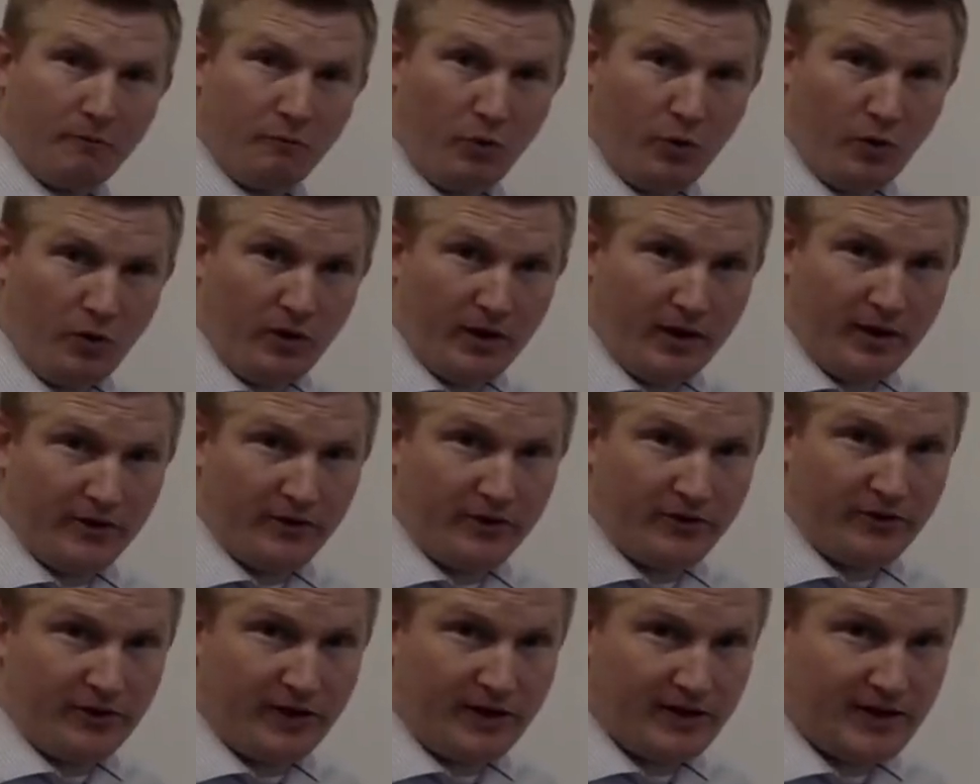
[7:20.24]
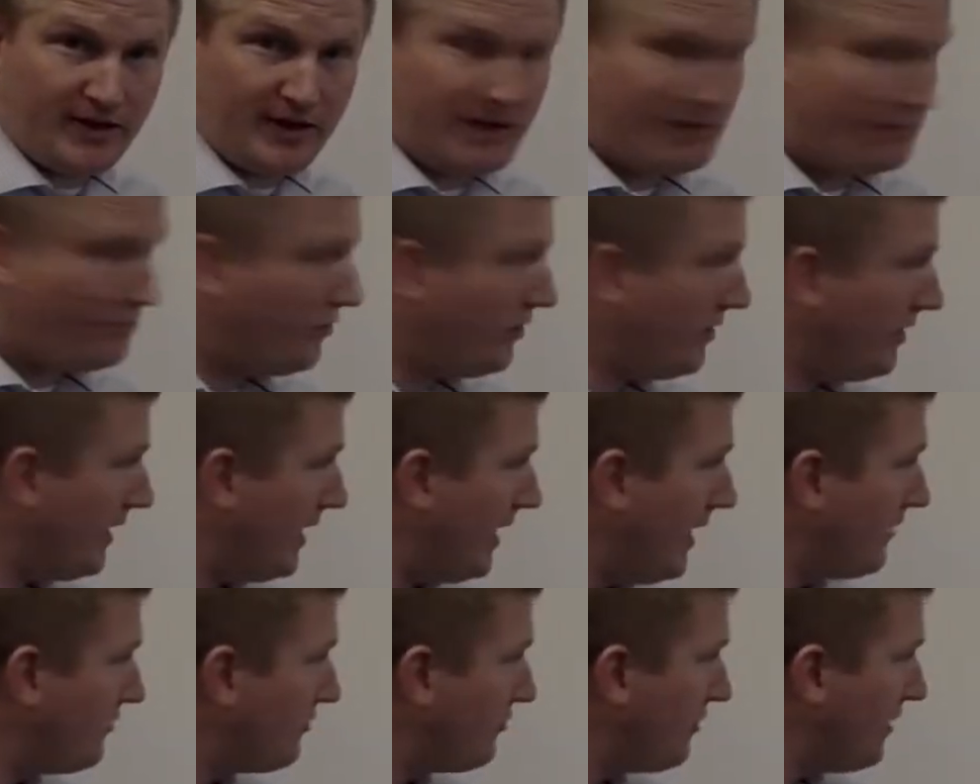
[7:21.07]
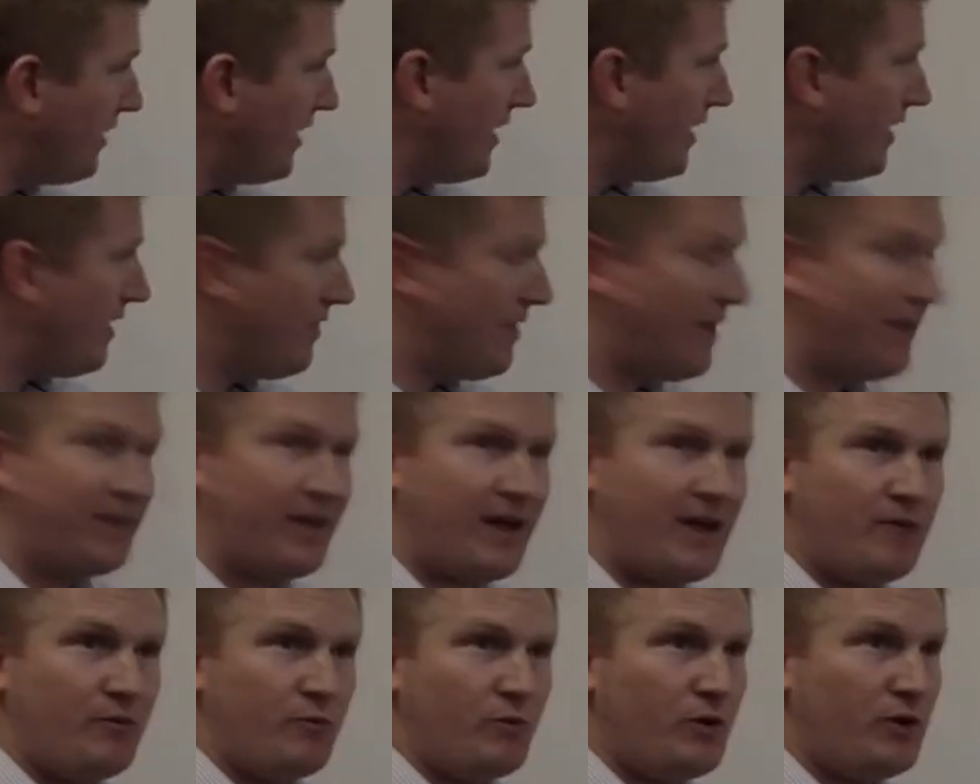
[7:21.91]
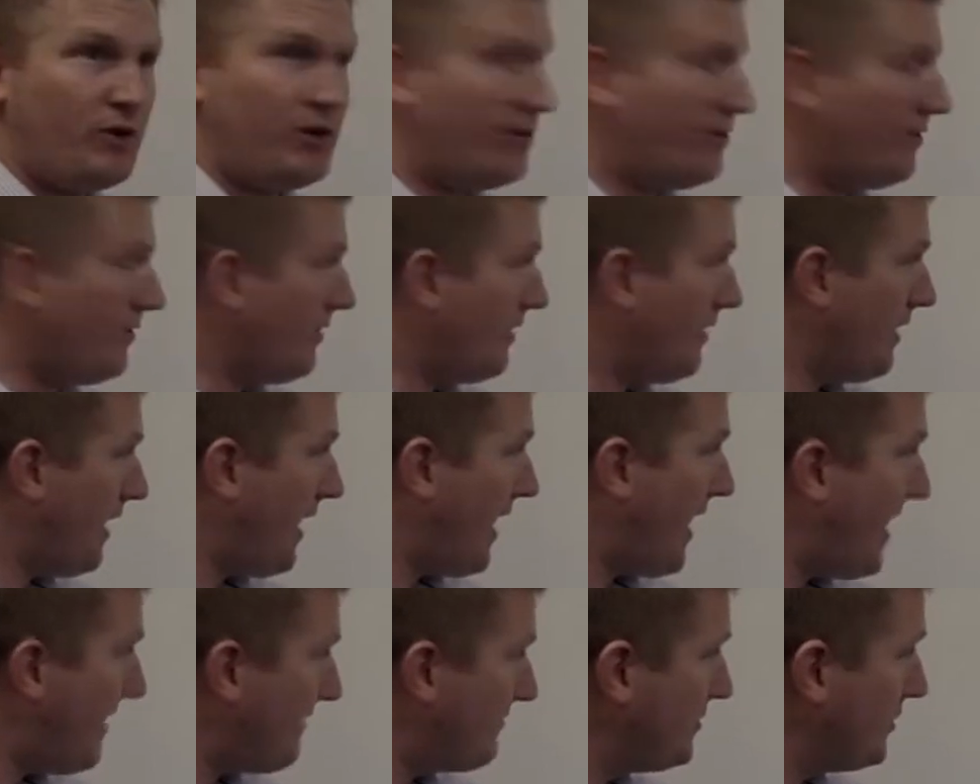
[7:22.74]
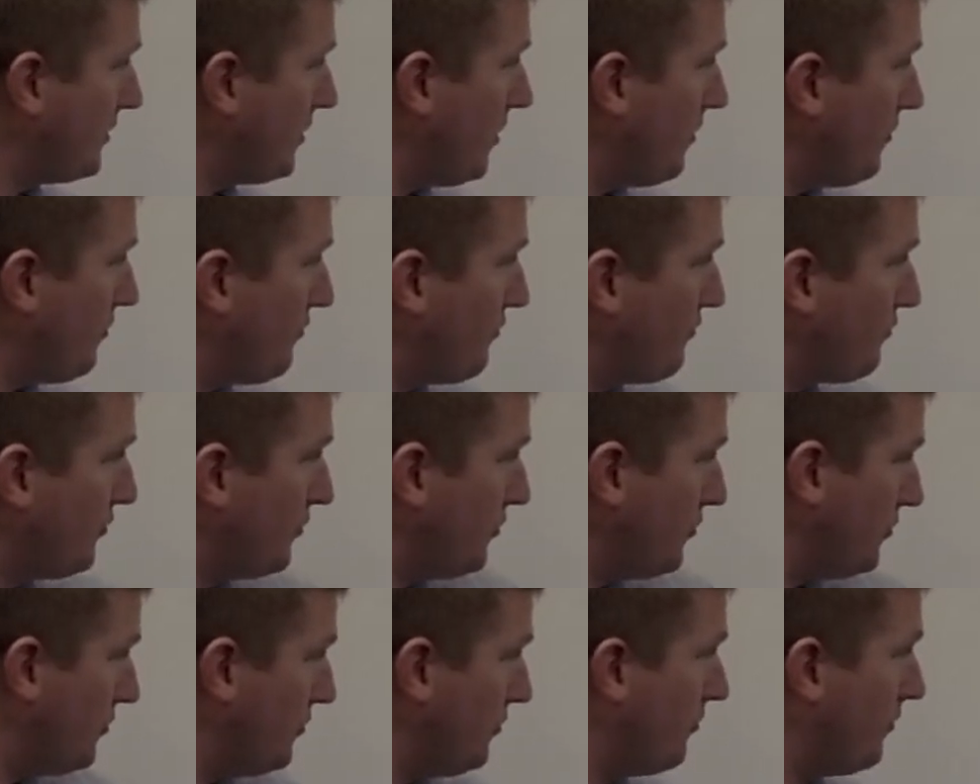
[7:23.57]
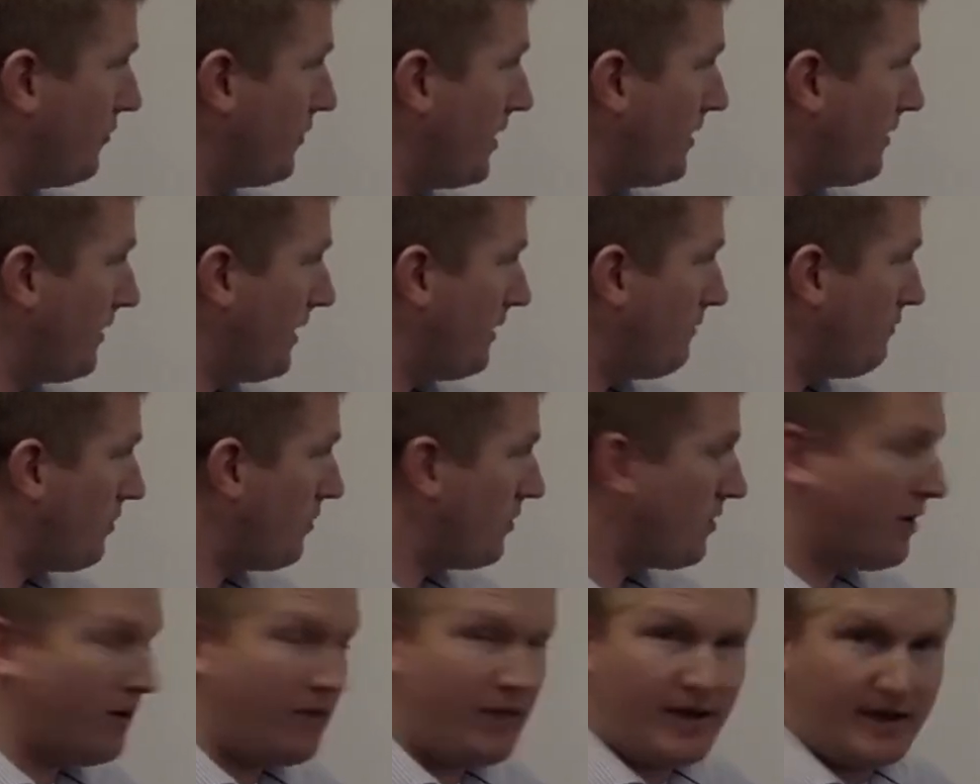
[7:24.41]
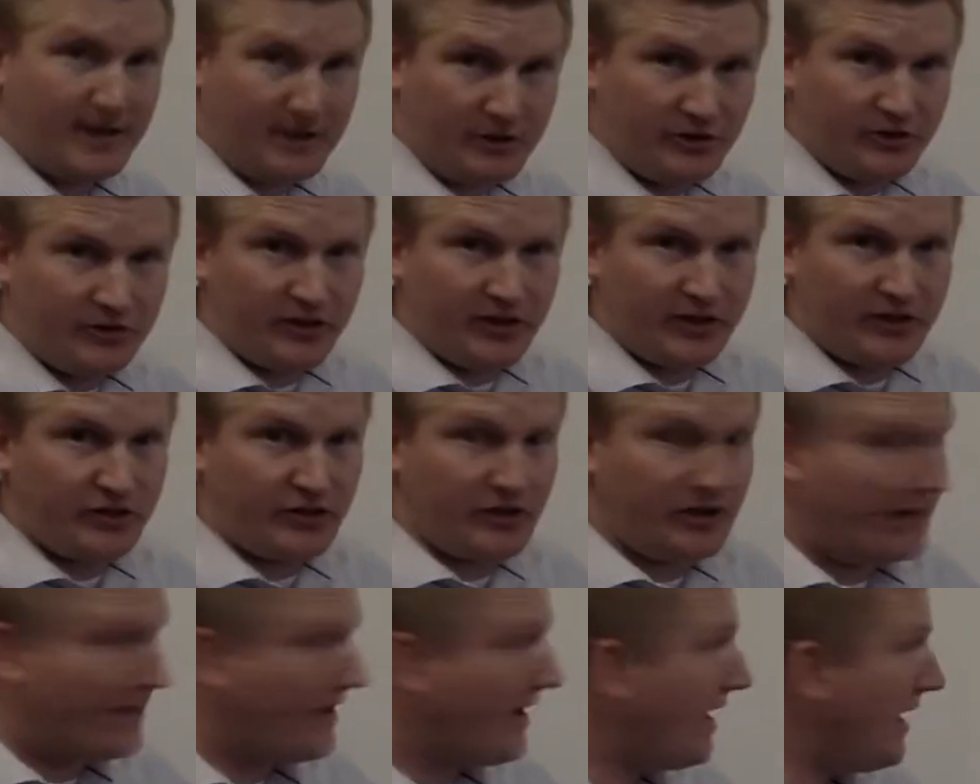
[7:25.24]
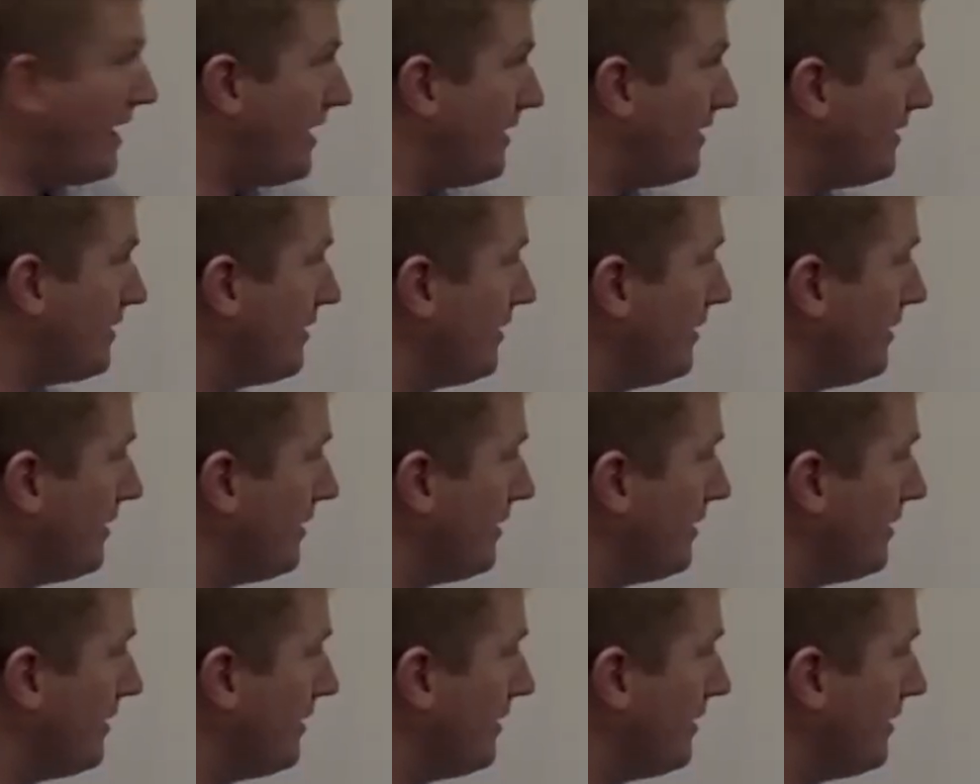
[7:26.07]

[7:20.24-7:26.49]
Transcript: will intersect at point H, that line will have to go through the red line. We'll call that intersection K.